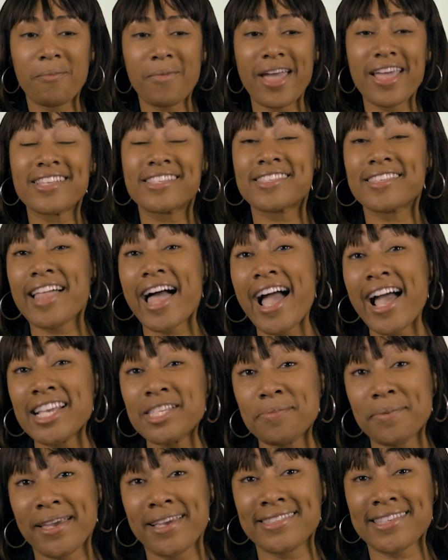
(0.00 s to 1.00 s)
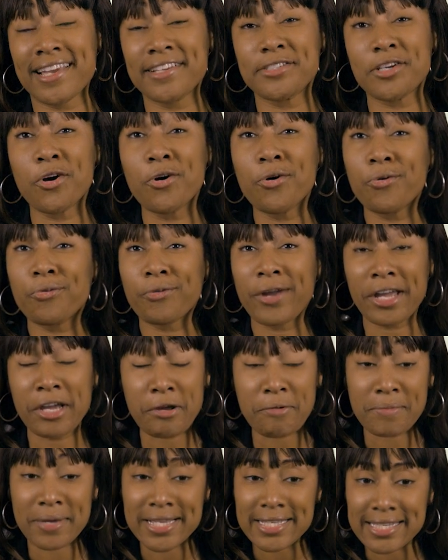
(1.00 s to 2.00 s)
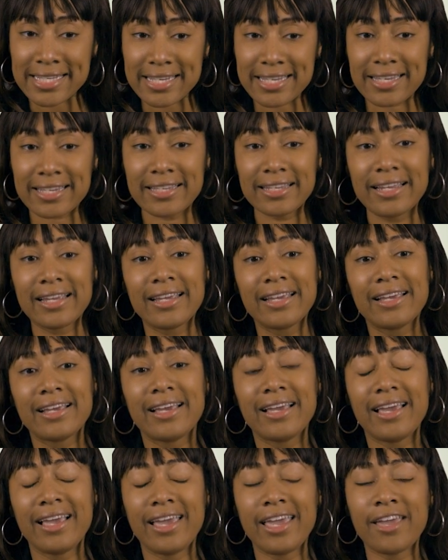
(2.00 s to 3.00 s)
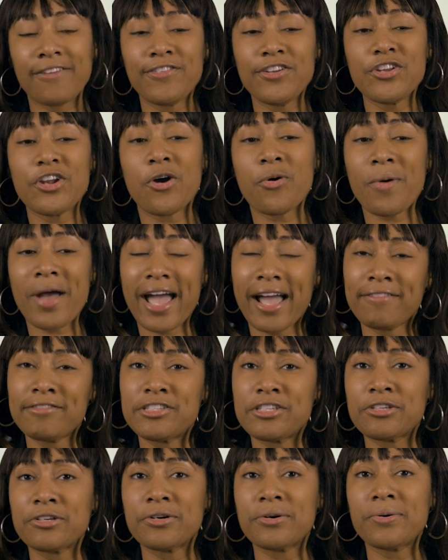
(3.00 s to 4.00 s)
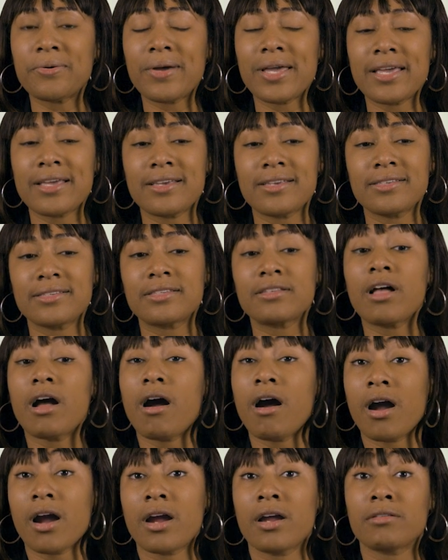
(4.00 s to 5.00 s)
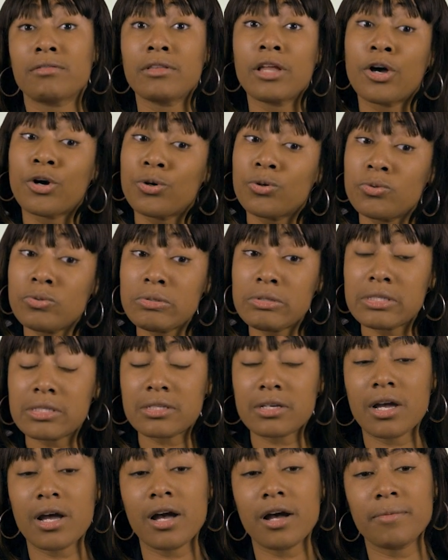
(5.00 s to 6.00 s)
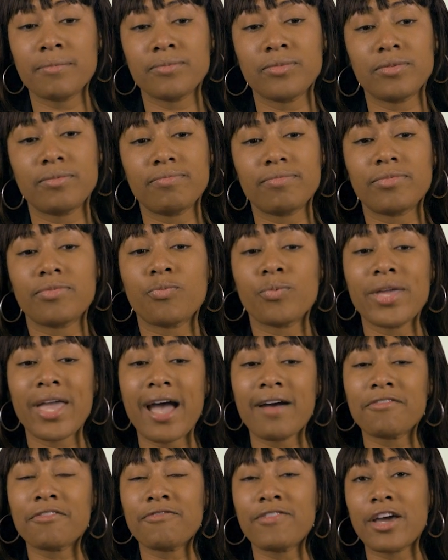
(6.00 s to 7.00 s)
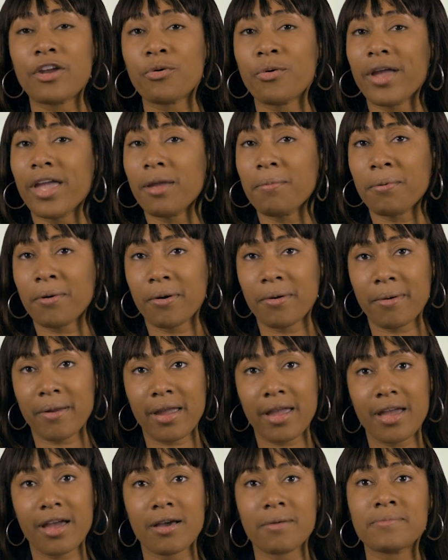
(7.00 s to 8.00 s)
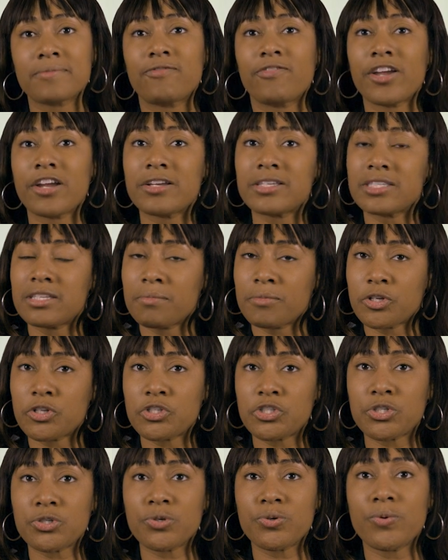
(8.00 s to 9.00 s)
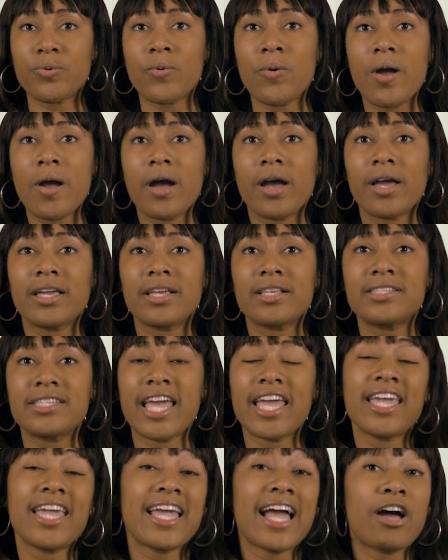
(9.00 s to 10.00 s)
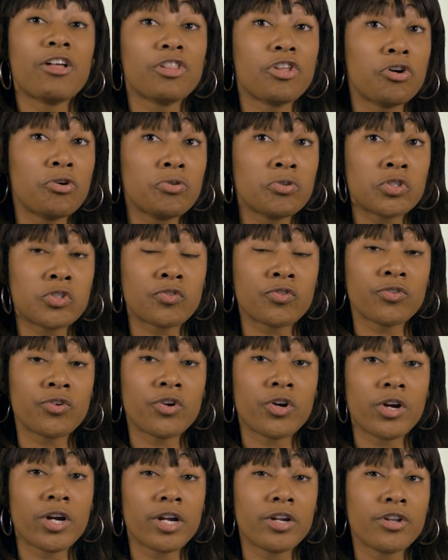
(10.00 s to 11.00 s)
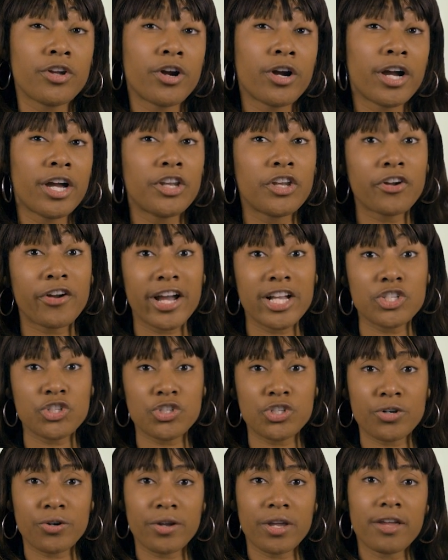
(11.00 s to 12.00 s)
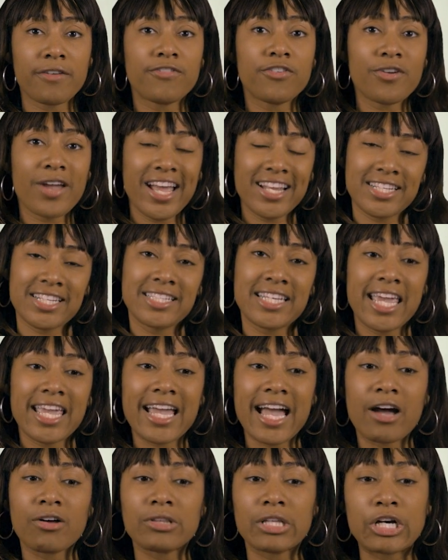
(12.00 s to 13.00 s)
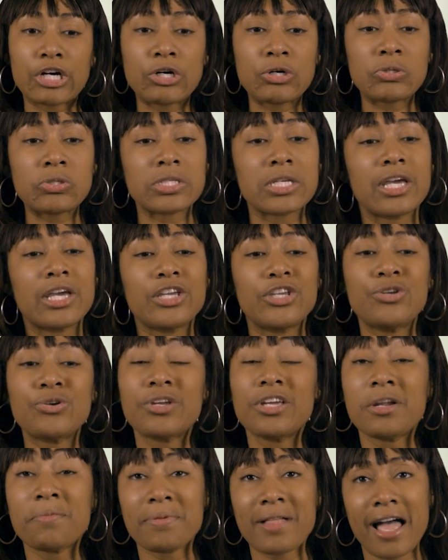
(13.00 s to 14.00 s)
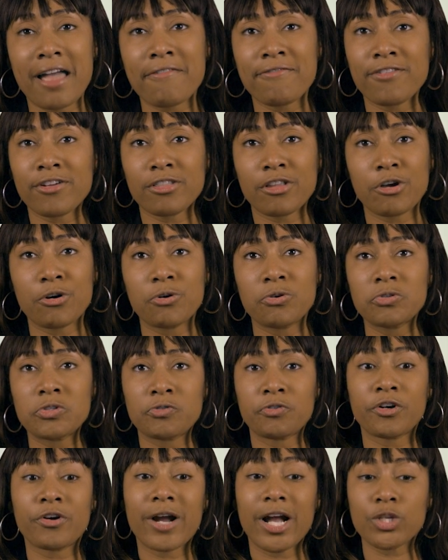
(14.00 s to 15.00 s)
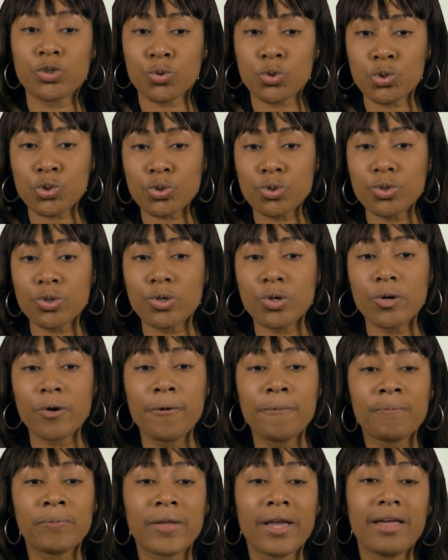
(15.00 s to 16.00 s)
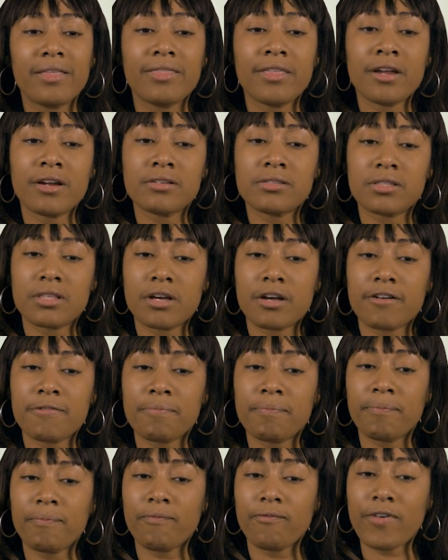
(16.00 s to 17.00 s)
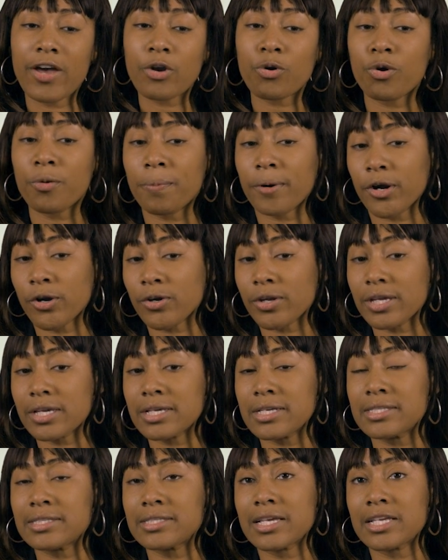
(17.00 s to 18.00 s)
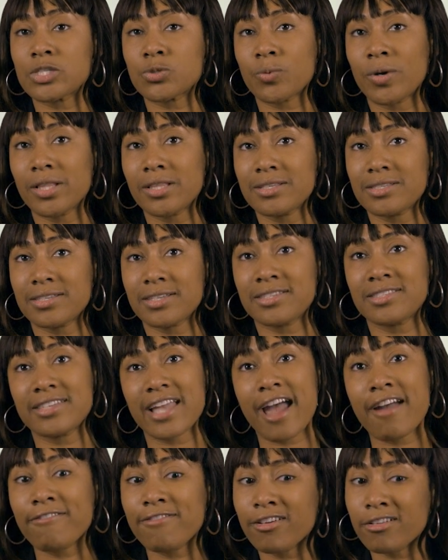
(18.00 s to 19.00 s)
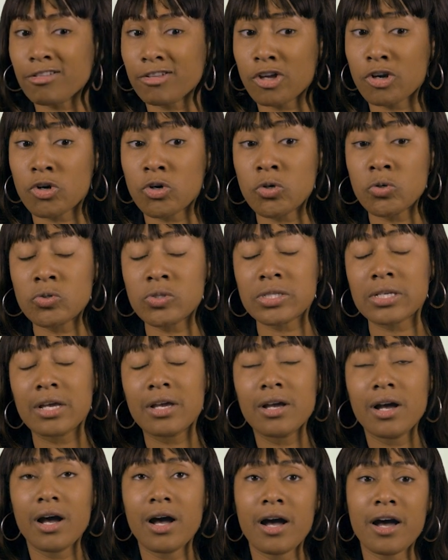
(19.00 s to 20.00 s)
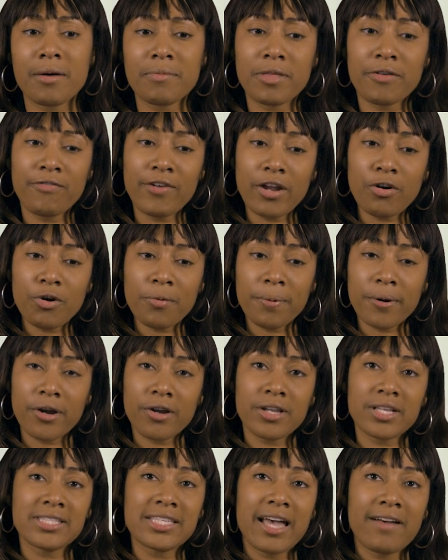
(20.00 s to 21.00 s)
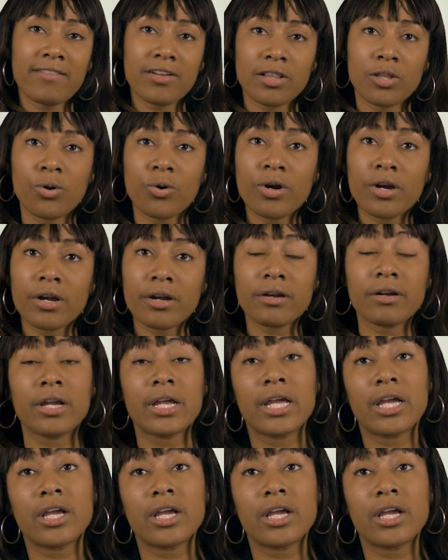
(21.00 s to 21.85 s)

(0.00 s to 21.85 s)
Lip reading: it's last because I don't recommend it if you don't have to, is our loans. We have a federal aid program very similar to taking out loans for your undergraduate degree. If you had to take out loans, you can apply for loans for graduate school. There's the federal Perkins as well as the Stafford loans. The federal Perkins have a lower